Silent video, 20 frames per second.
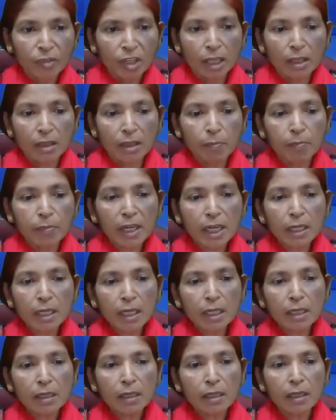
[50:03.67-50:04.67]
In the
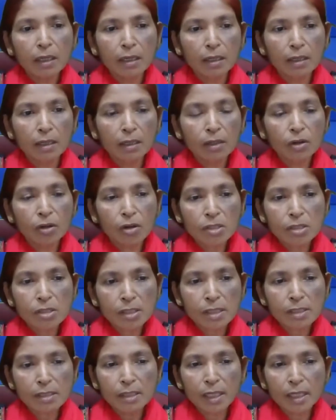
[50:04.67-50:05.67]
beginning, here
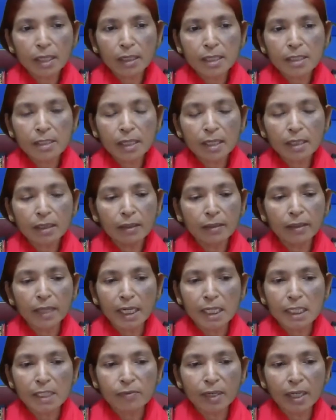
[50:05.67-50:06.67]
cost is decreasing.
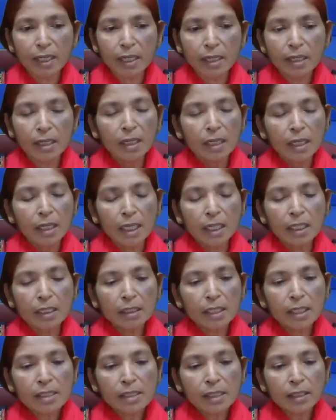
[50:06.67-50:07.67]
That's why
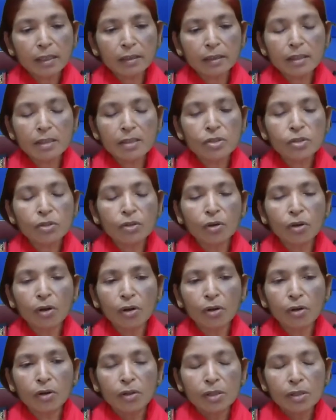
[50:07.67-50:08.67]
increasing returns to
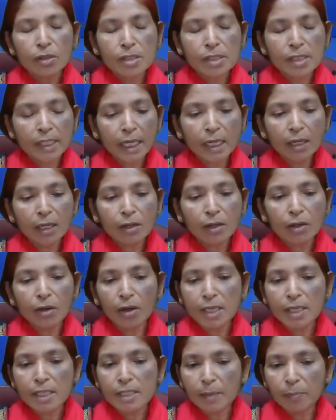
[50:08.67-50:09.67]
law scale
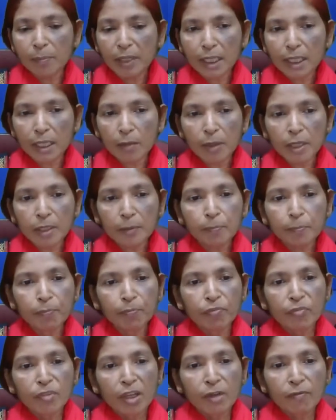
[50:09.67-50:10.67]
law is applicable.
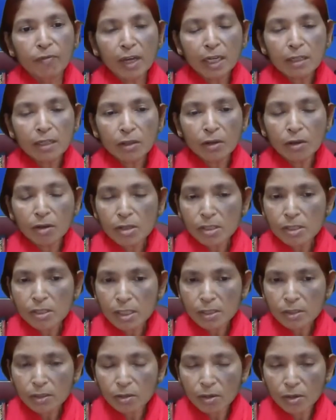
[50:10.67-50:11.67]
When cost
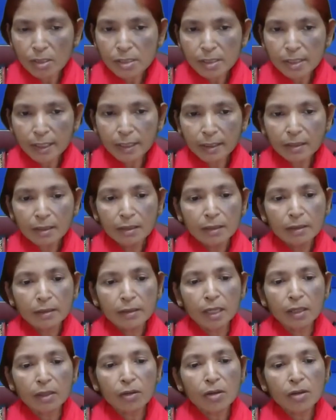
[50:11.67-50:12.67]
is constant,
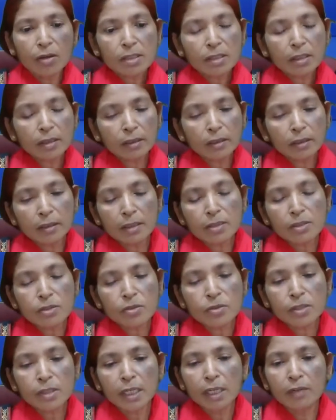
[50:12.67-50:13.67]
then constant returns
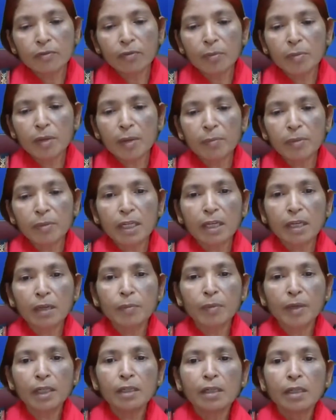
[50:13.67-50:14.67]
to scale will be
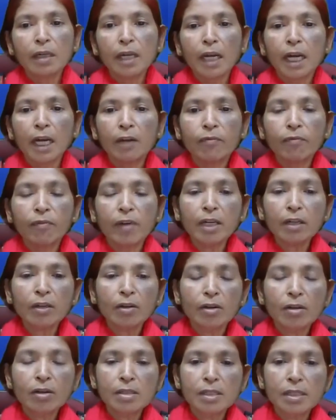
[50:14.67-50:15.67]
applicable. And when
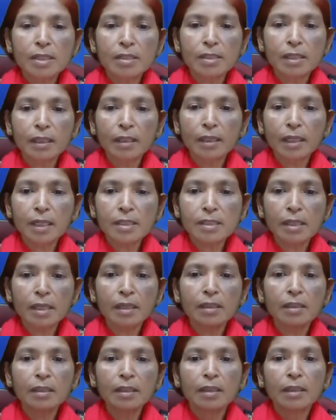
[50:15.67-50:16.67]
cost is
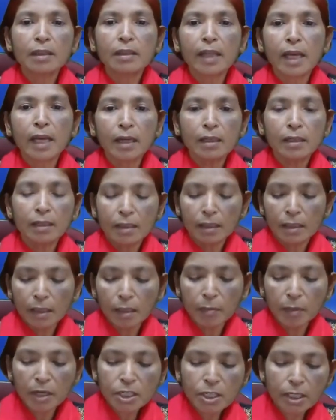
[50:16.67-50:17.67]
increasing, then
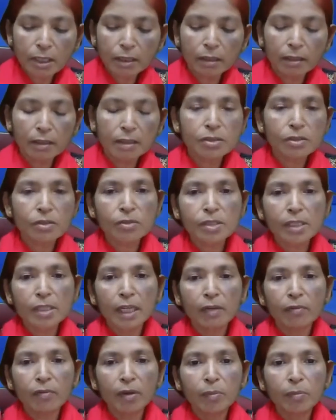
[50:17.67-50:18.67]
diminishing returns to
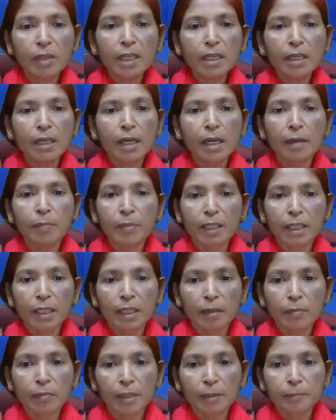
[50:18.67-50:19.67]
scale will be
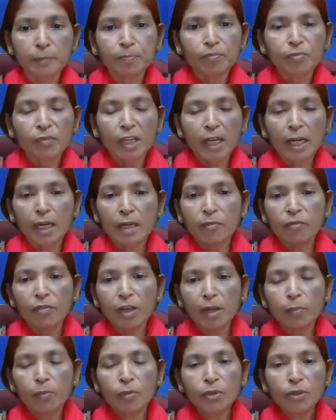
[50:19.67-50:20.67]
applicable. And
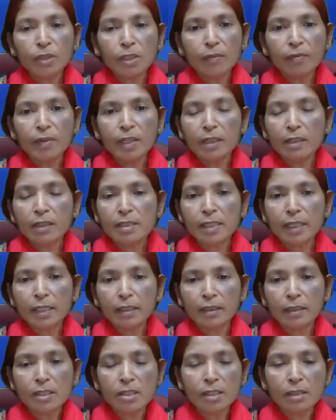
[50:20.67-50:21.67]
where both curve
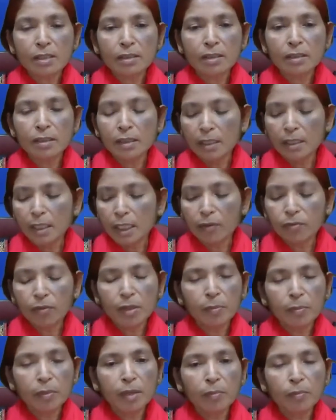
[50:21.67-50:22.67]
intersect each other,
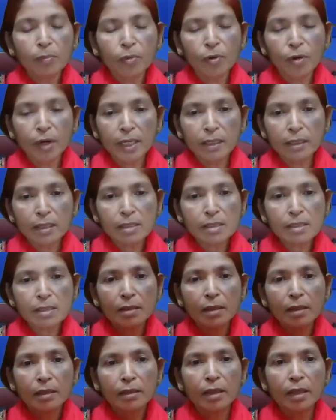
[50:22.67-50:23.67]
equilibrium point
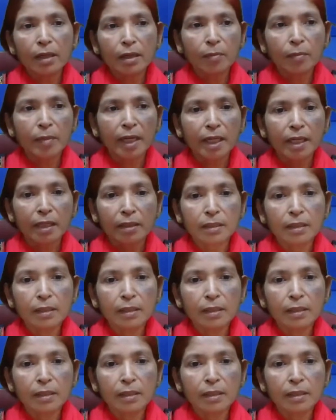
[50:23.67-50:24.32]
is determined.